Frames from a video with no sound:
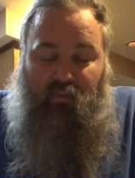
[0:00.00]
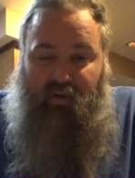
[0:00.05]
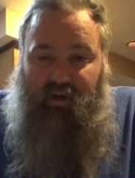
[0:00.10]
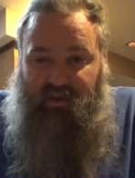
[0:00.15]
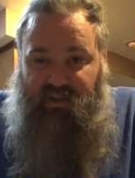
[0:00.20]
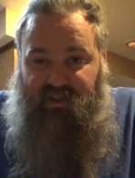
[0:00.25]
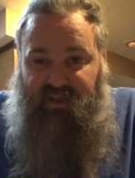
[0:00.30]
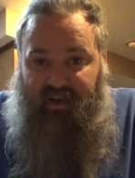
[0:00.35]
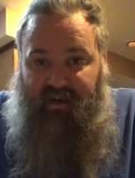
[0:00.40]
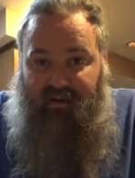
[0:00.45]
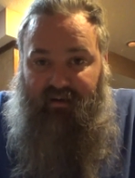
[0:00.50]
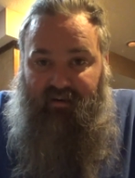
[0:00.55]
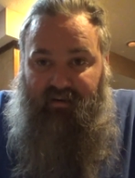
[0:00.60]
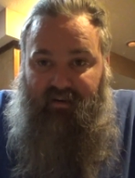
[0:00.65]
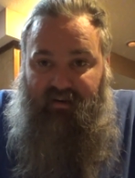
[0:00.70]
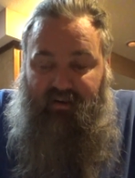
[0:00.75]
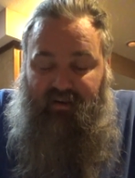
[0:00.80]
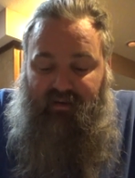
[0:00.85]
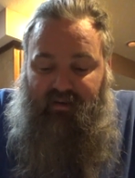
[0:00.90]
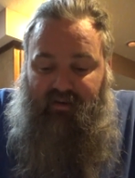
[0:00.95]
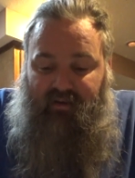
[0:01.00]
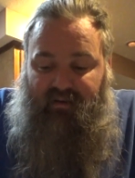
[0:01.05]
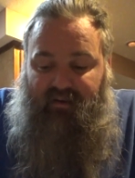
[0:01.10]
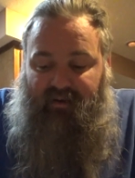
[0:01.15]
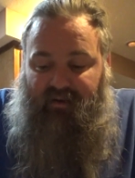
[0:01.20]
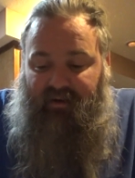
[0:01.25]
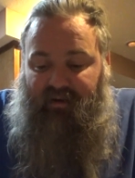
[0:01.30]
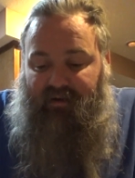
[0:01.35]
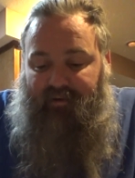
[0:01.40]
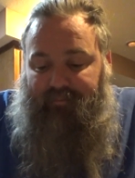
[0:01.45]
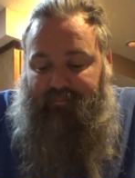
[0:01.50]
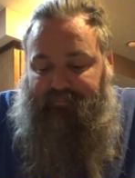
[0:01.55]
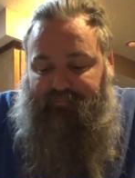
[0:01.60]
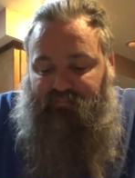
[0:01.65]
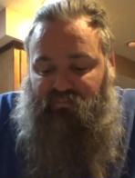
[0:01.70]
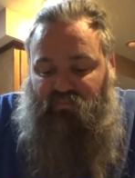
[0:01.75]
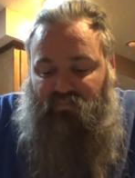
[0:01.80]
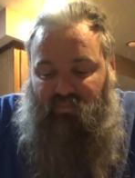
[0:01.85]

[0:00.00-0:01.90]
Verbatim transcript: want to share. Um,